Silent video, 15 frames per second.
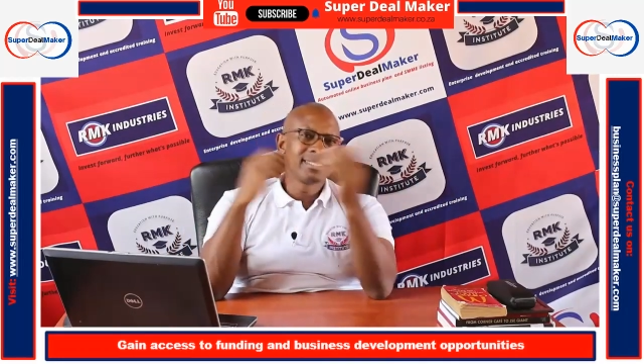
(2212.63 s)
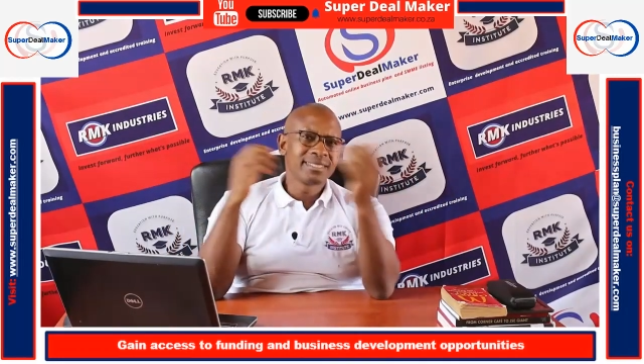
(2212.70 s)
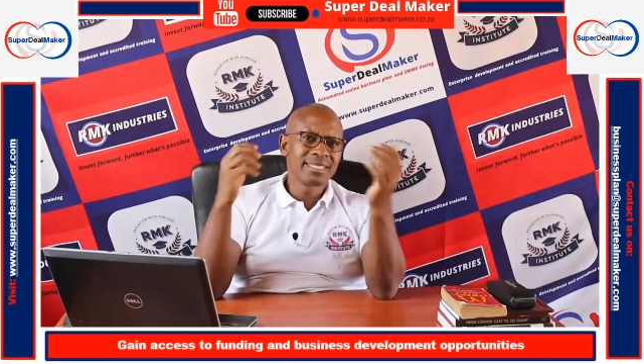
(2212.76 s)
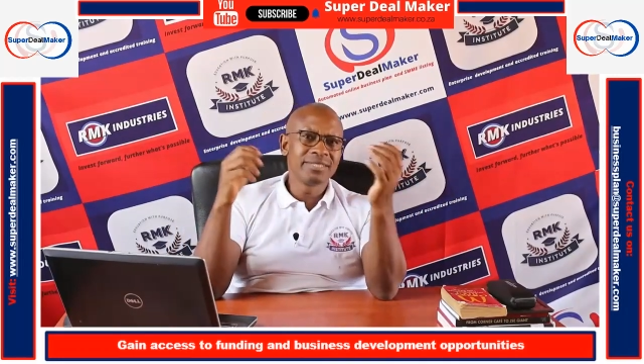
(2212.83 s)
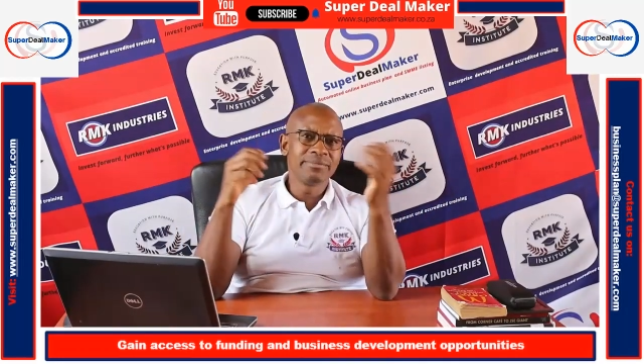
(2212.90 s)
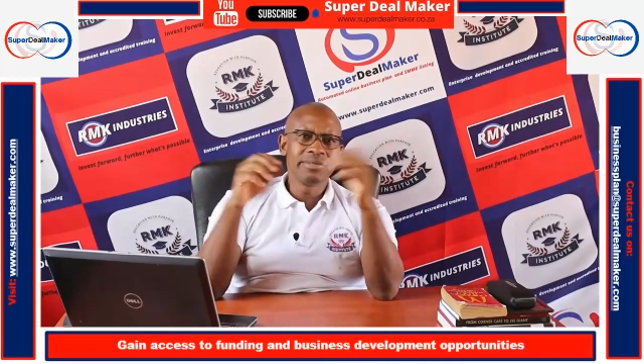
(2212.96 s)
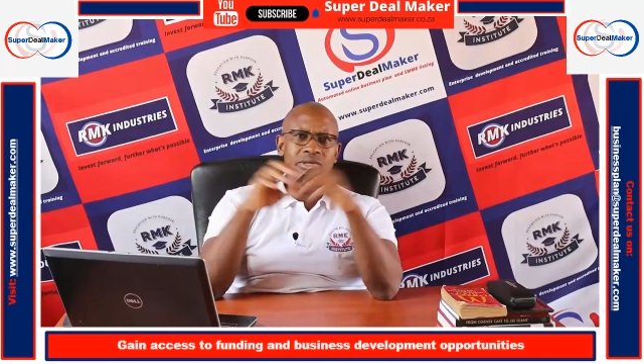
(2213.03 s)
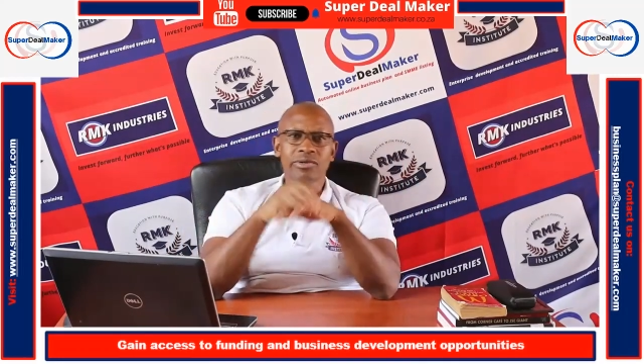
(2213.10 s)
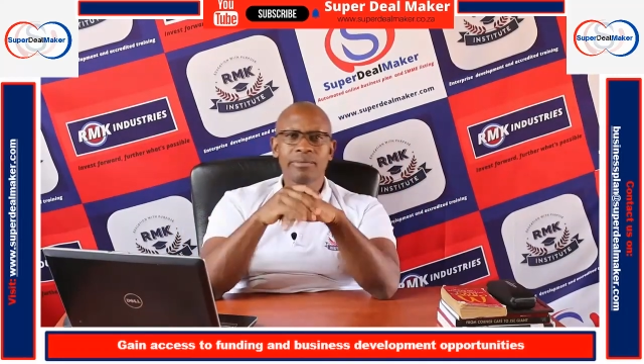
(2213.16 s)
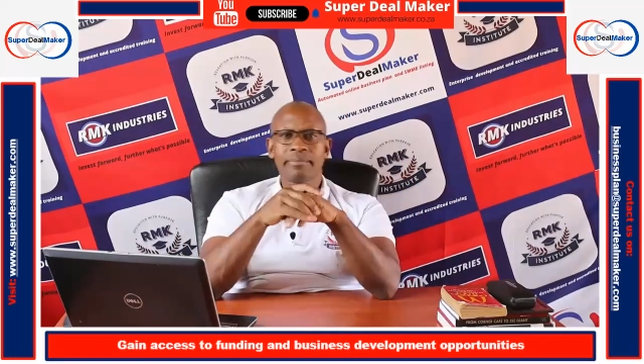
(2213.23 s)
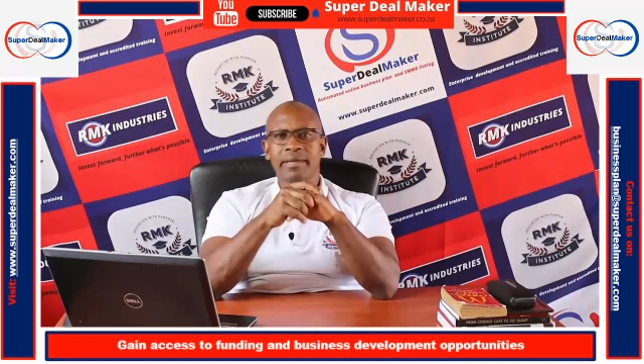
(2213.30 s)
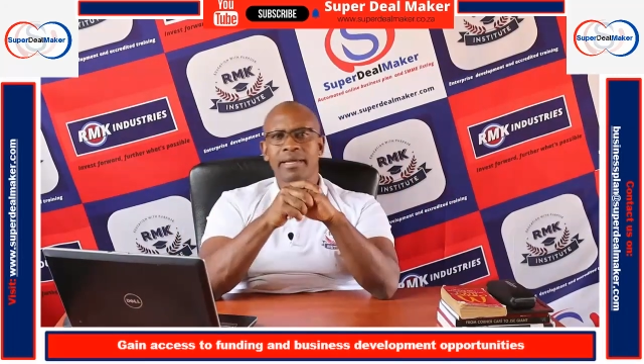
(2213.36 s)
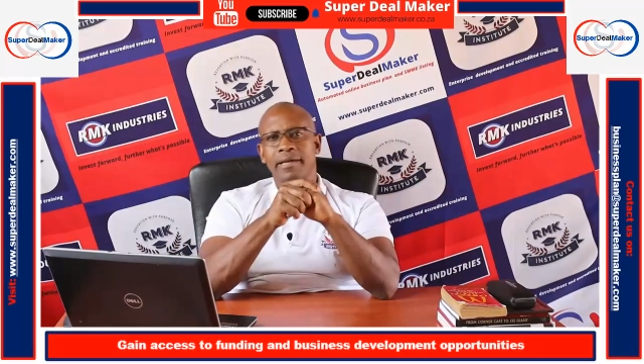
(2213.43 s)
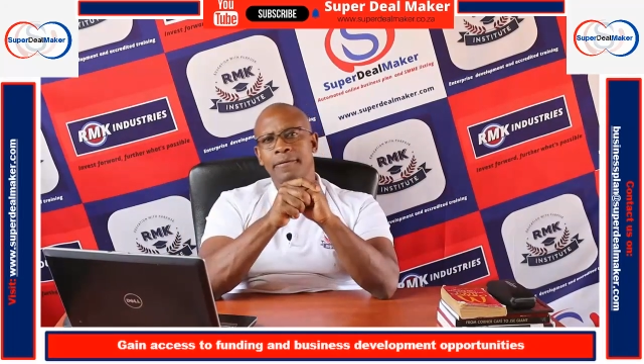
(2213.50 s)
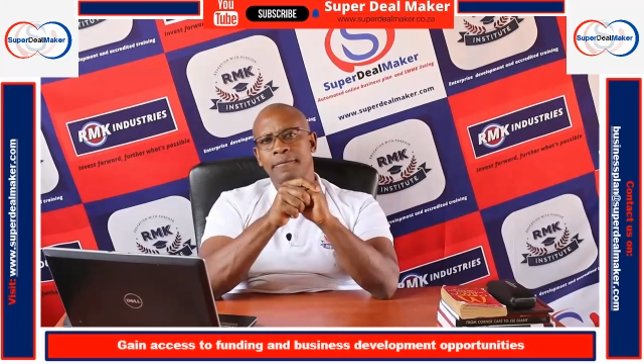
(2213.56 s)
10 million
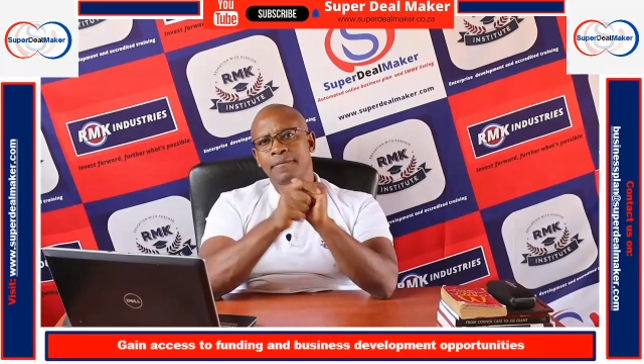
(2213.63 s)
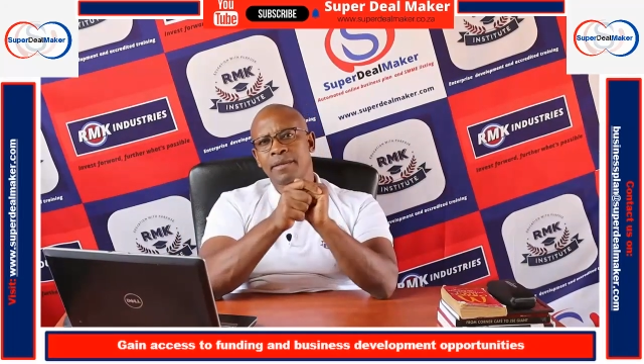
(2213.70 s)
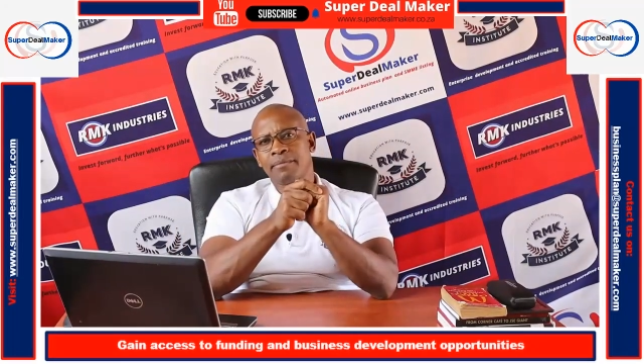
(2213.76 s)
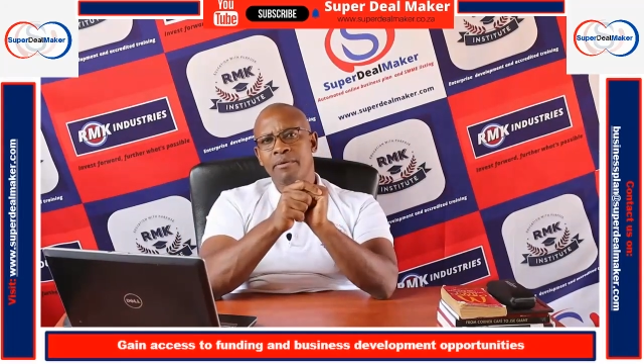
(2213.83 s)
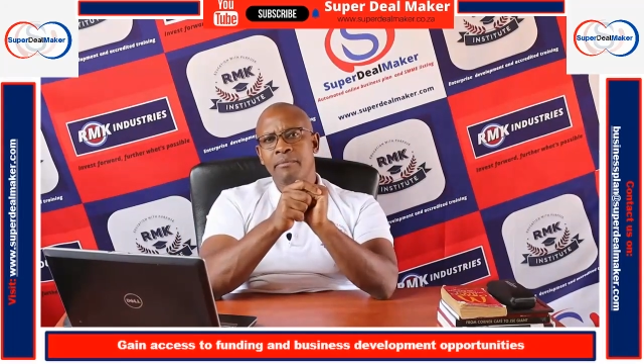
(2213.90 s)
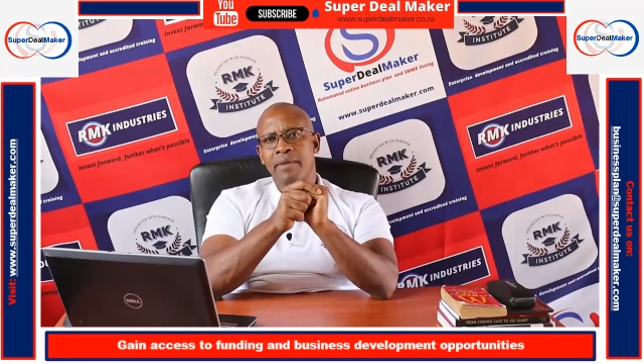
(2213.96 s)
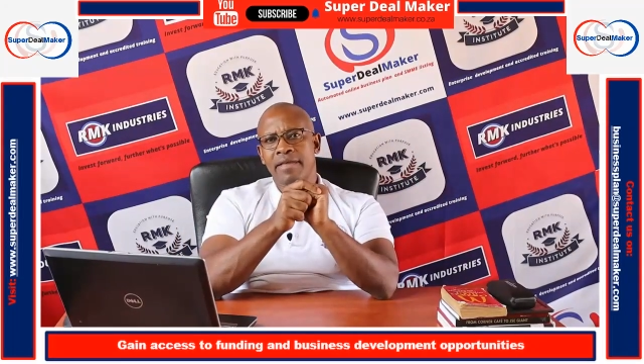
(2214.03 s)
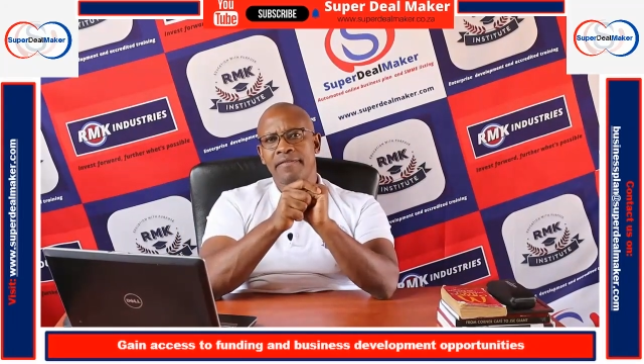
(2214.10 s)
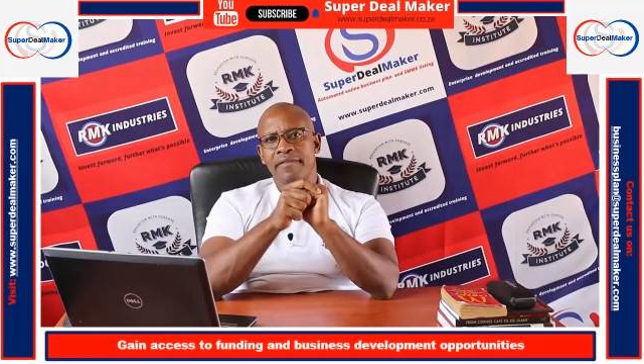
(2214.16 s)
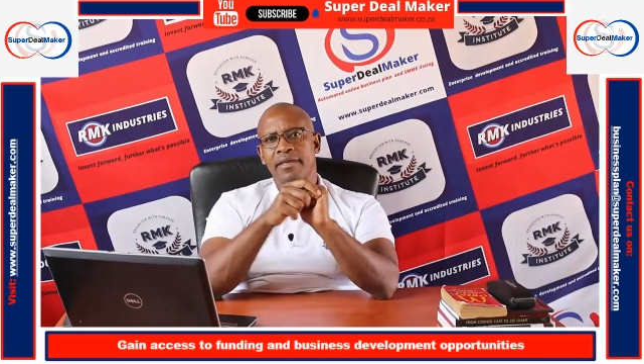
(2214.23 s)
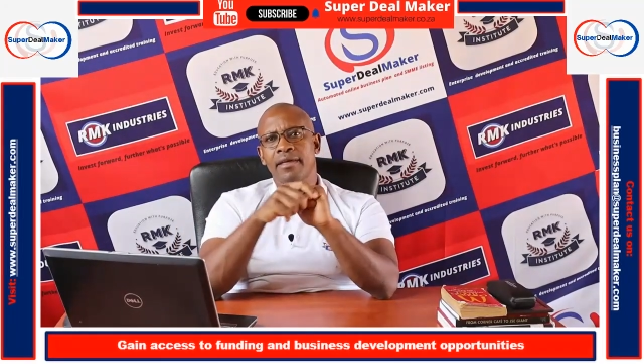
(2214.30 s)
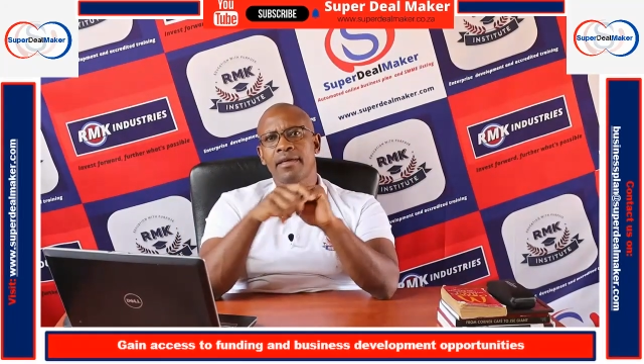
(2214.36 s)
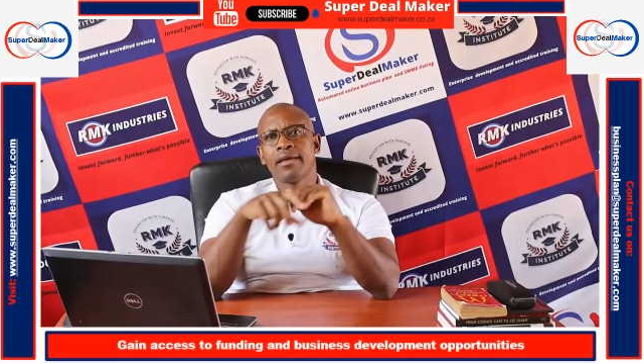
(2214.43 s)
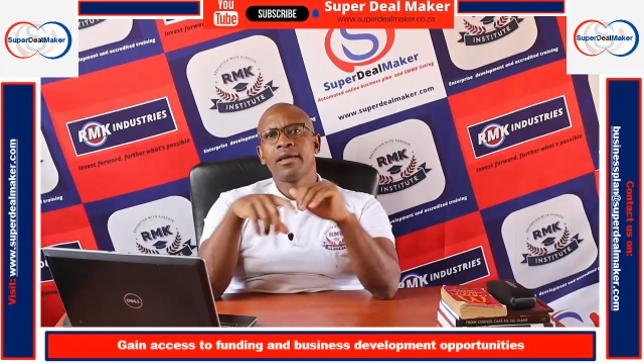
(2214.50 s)
per month.